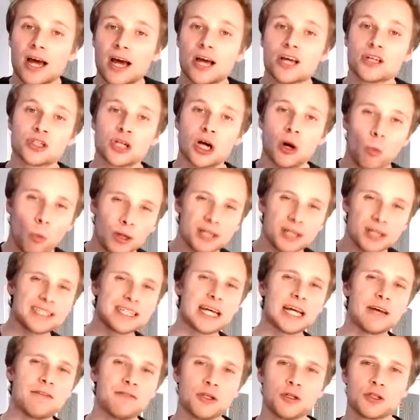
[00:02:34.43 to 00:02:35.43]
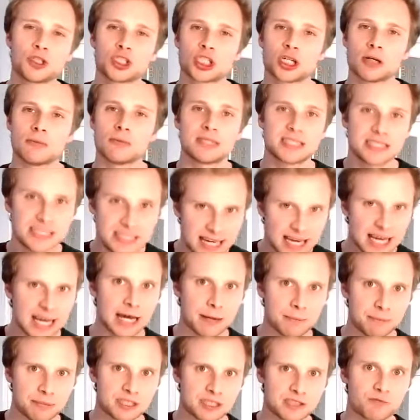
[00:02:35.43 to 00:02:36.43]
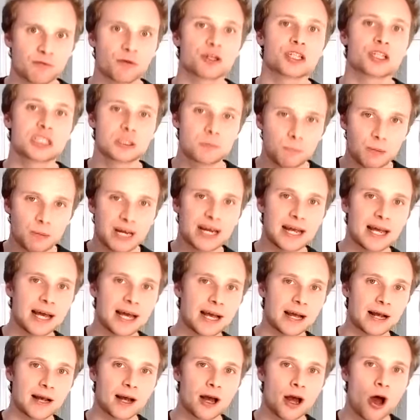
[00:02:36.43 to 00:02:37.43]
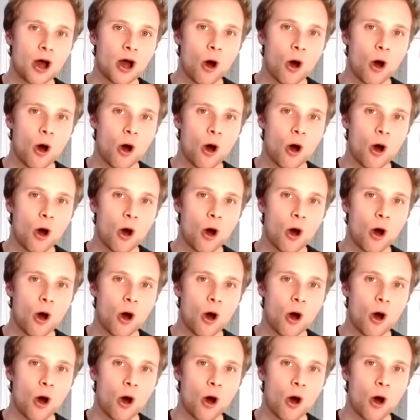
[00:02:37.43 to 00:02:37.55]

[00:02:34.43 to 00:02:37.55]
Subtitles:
So I want to give you some tips for speaking